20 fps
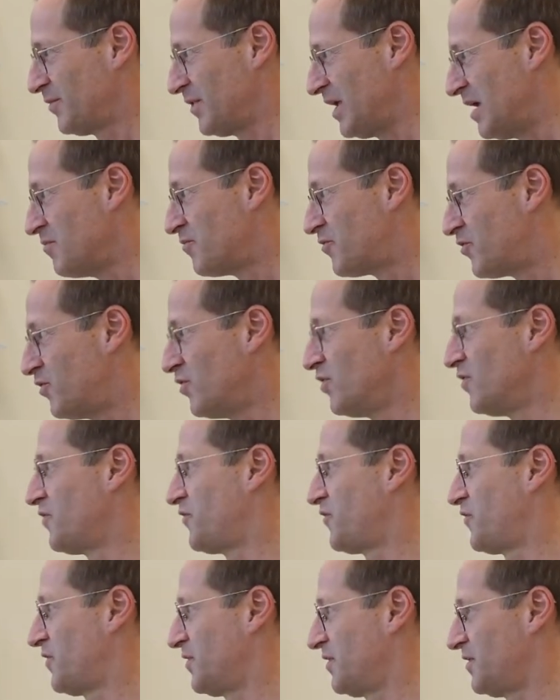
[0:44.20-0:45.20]

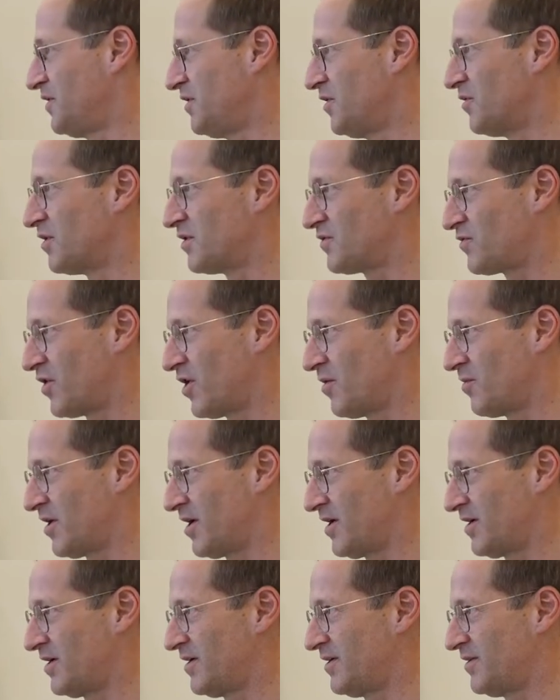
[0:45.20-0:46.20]
improve
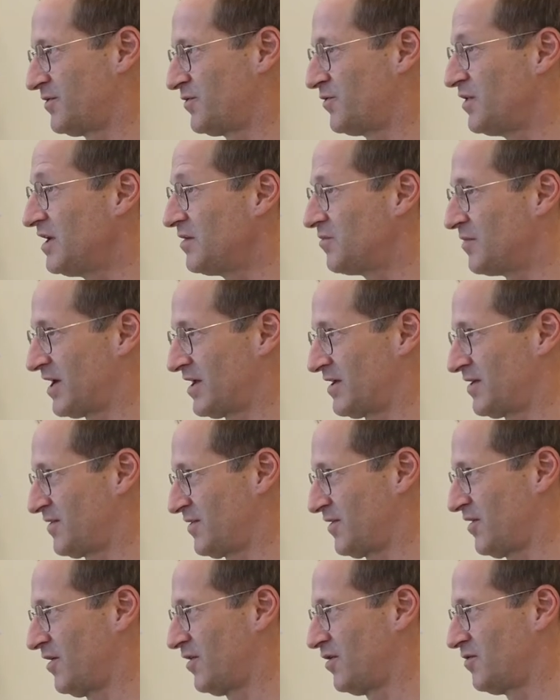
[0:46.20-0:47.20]
neurotrauma
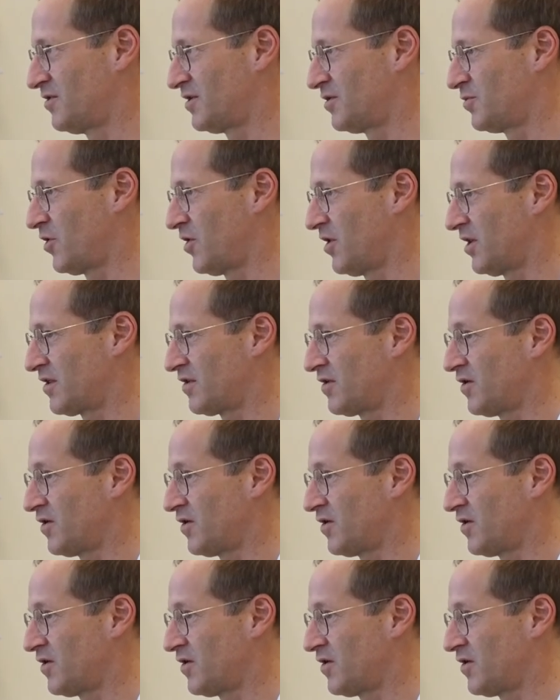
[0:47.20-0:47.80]
treatment all over the world.